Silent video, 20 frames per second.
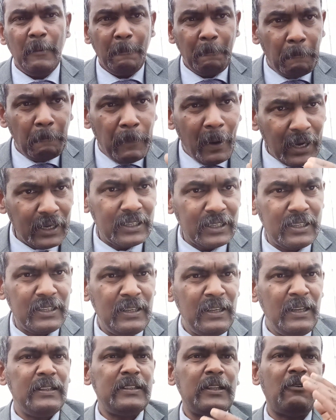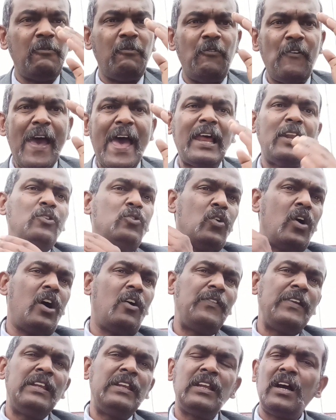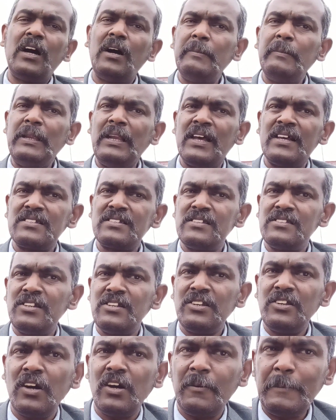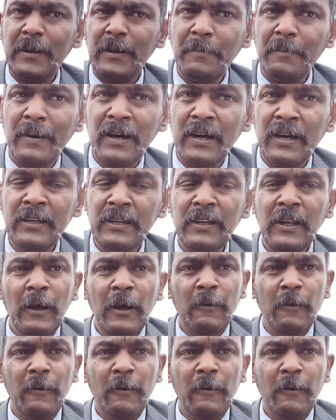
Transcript: But the value of income elasticity of demand